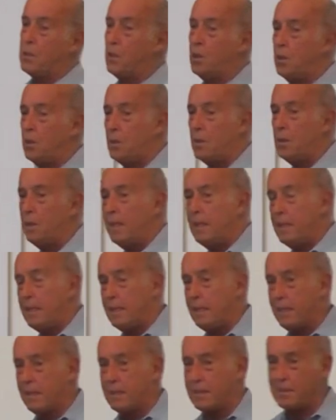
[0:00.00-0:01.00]
too,
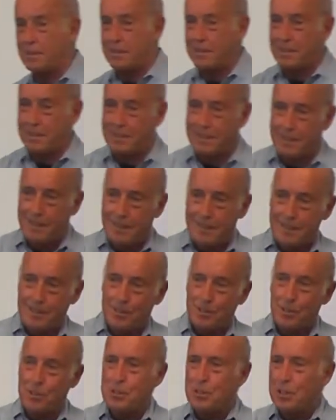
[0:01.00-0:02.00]
and he does these
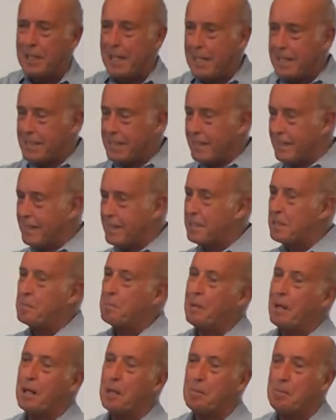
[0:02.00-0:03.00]
association
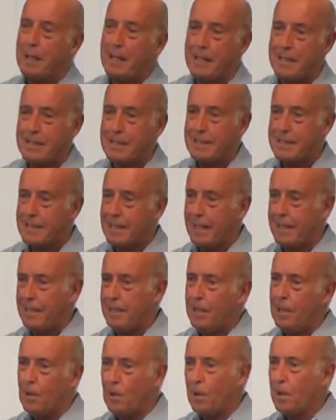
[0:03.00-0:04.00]
experiments,
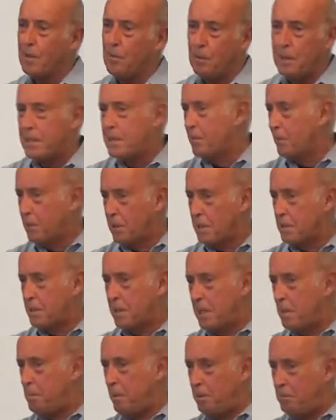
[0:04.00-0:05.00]
and all of which of
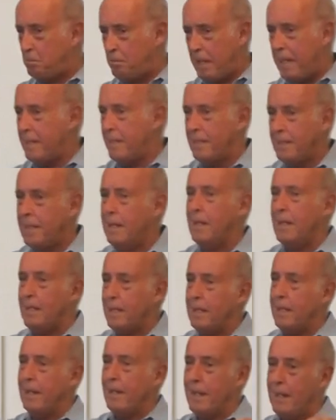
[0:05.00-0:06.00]
course can be written
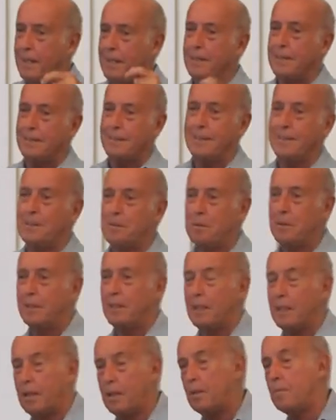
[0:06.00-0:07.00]
in a uh,
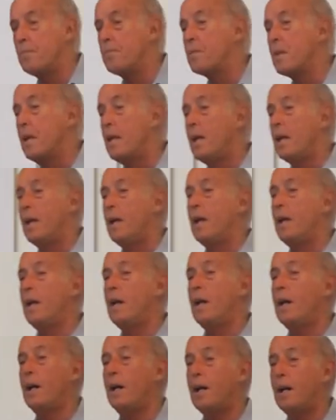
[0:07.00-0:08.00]
um,
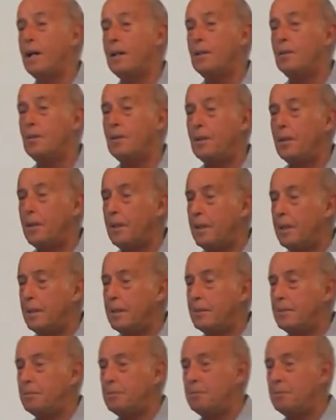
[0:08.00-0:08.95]
uh, uh,